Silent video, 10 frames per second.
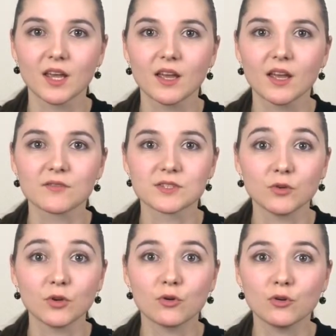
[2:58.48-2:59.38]
On their
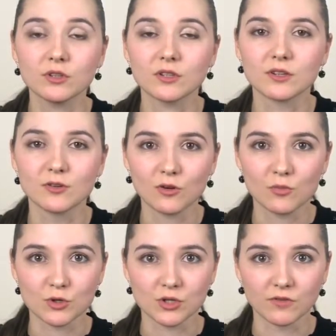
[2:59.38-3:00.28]
turn, players
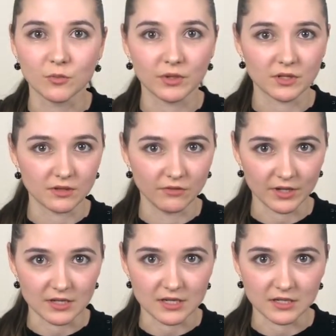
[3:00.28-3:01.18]
can take 2
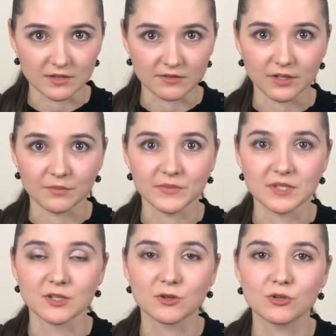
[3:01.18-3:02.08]
actions, with the
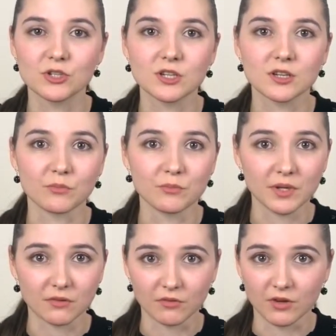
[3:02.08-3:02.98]
exception of the
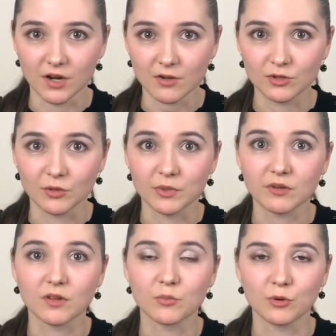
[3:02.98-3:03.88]
first round of the
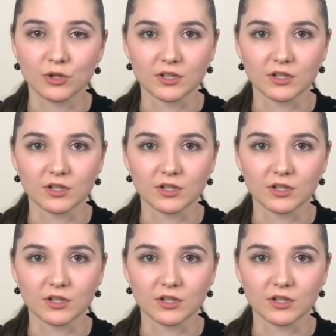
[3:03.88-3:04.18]
first era,